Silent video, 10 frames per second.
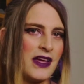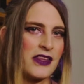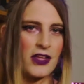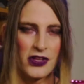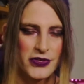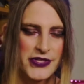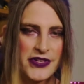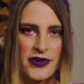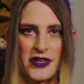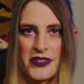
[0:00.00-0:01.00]
The closer
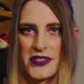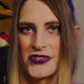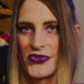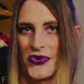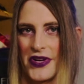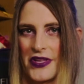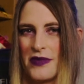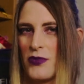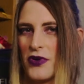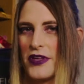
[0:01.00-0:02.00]
you are to the story, the more